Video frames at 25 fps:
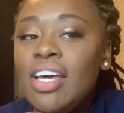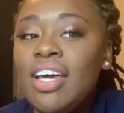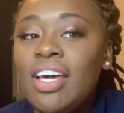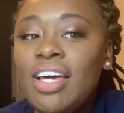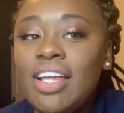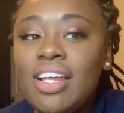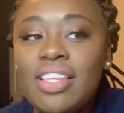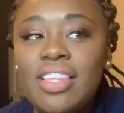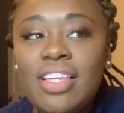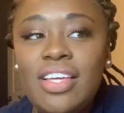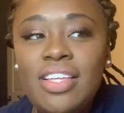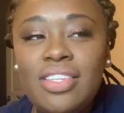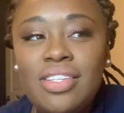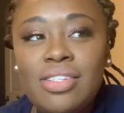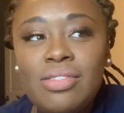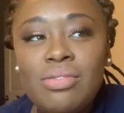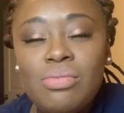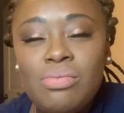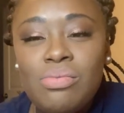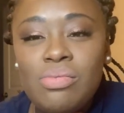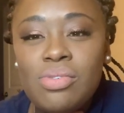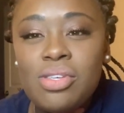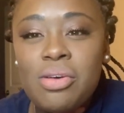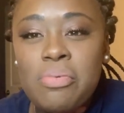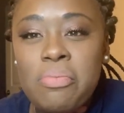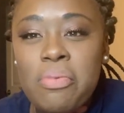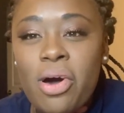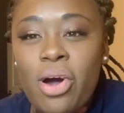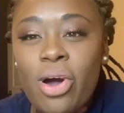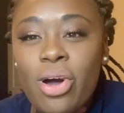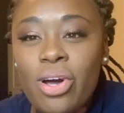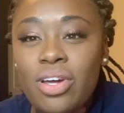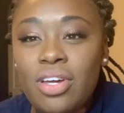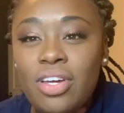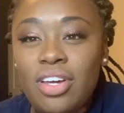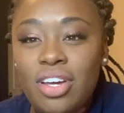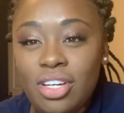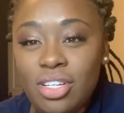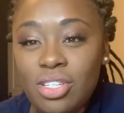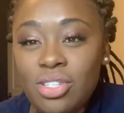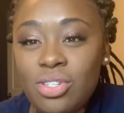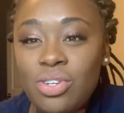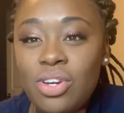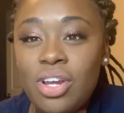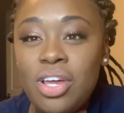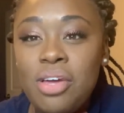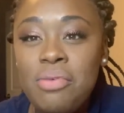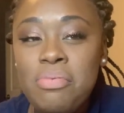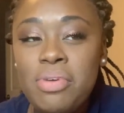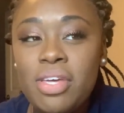And I think this one was on my heart
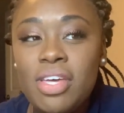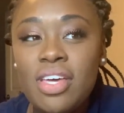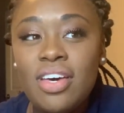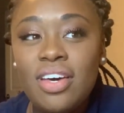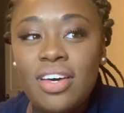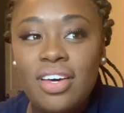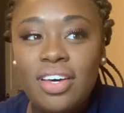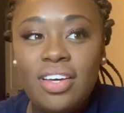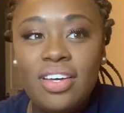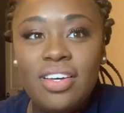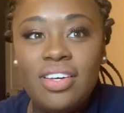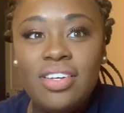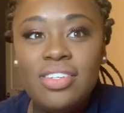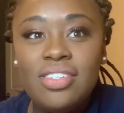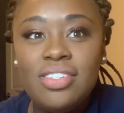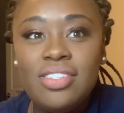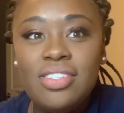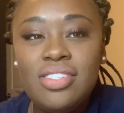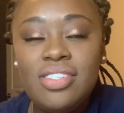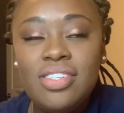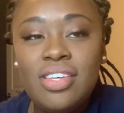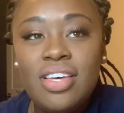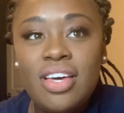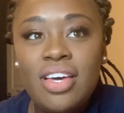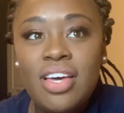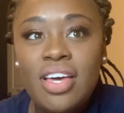yesterday because